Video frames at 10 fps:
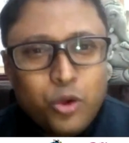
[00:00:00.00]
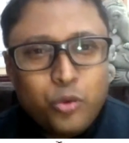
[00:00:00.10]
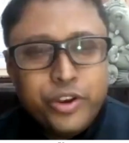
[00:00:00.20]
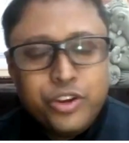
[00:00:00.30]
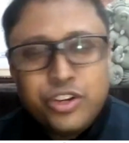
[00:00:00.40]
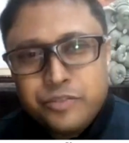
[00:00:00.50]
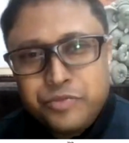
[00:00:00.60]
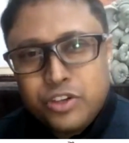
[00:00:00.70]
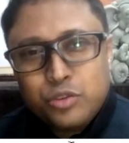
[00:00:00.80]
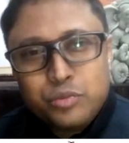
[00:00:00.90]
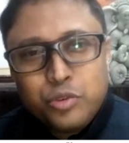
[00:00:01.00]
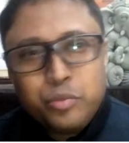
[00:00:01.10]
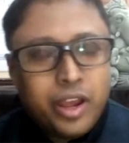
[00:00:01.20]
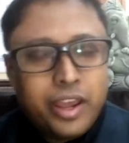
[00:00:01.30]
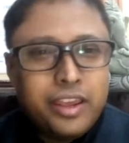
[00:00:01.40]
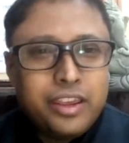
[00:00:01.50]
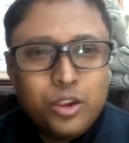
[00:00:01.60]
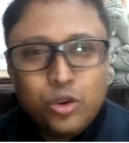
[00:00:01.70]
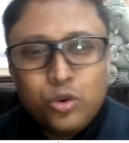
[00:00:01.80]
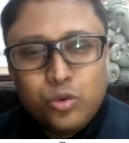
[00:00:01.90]
When you shifted to Mumbai,
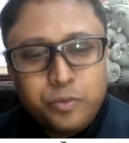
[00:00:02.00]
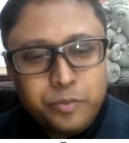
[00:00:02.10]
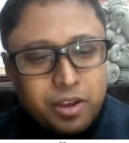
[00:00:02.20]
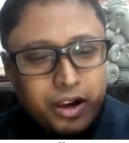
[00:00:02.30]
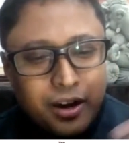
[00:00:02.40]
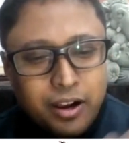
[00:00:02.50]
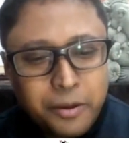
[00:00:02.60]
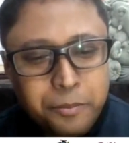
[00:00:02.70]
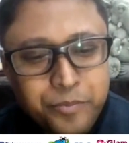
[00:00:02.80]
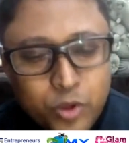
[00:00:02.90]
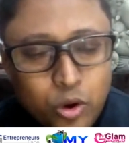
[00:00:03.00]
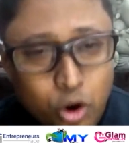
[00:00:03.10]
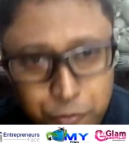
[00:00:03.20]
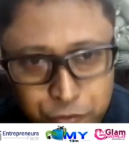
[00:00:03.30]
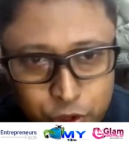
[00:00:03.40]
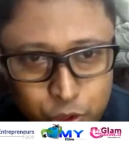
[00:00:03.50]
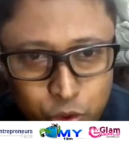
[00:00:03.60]
you hopefully